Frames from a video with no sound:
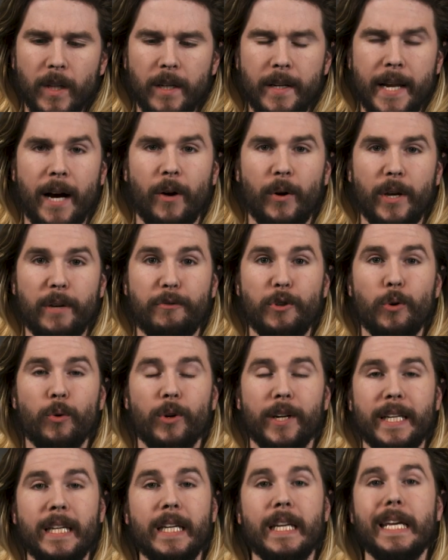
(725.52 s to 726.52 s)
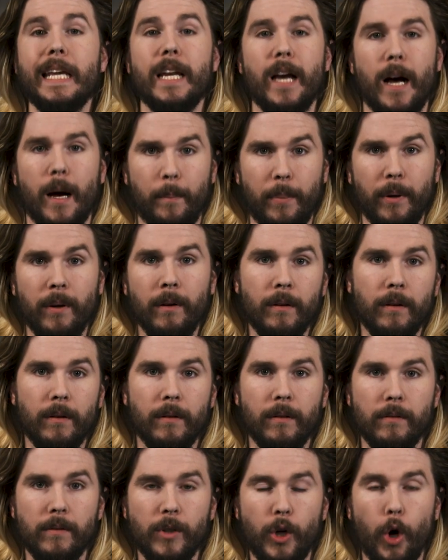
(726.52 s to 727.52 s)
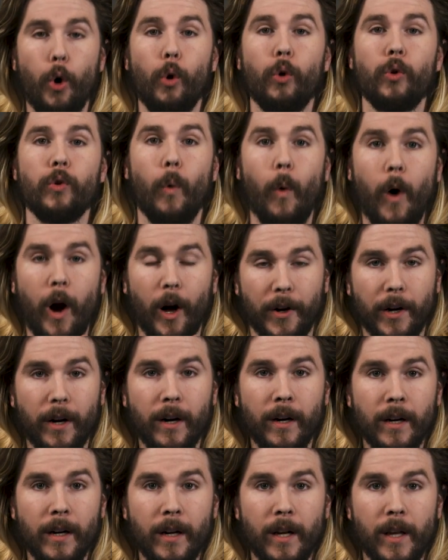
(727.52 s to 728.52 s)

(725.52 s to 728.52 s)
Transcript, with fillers: Now, if you were to heat up cold water,